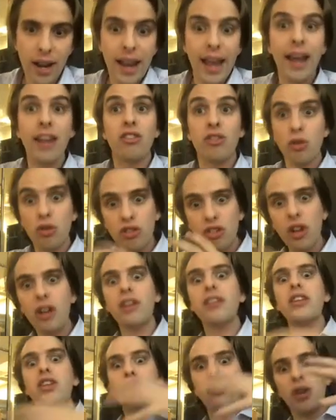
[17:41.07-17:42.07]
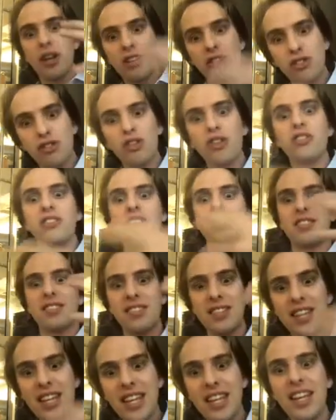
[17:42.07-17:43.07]
And so suddenly you can start to
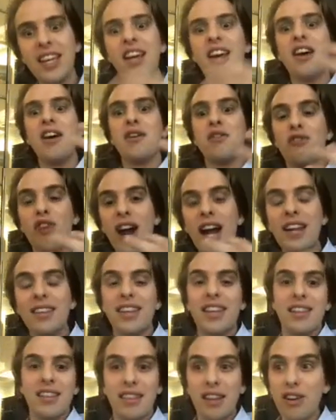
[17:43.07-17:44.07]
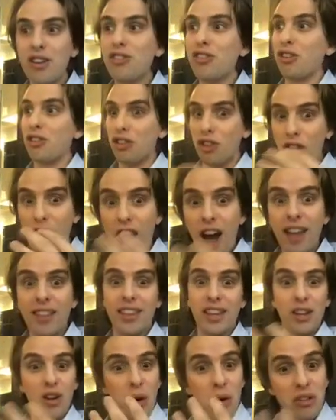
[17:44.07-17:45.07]
see, right, that there's a lot
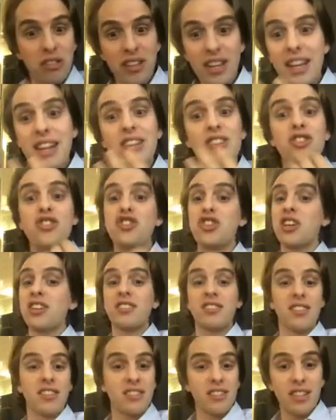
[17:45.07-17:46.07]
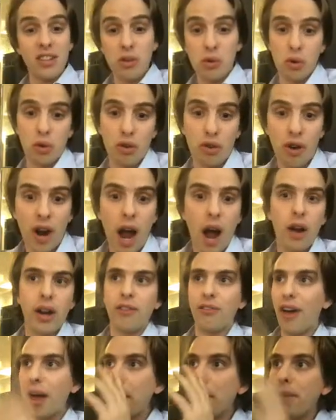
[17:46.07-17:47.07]
that goes into just a single crown.
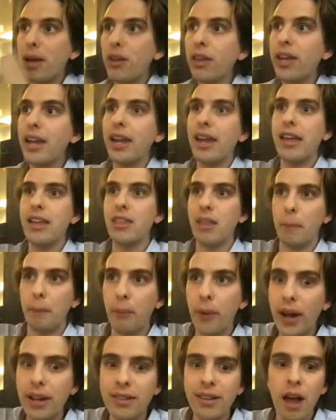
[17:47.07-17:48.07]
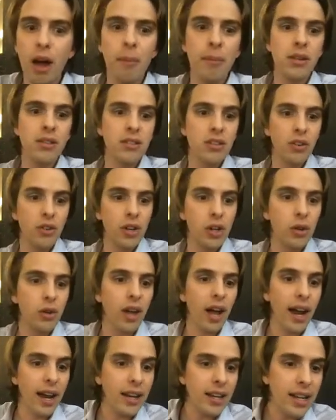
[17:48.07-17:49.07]
If I mill it in the Pretal material,
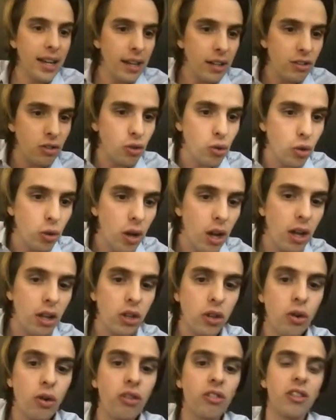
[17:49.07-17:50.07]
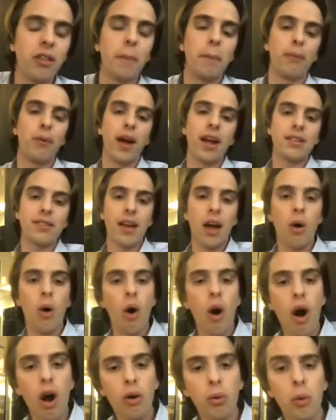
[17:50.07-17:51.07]
I need to use the Pretal
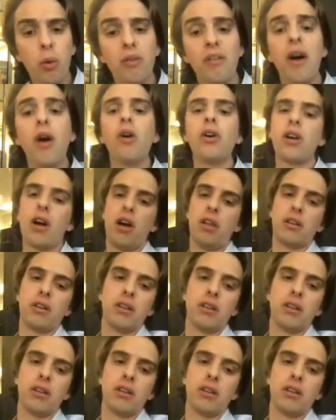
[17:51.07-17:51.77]
Aquarelle color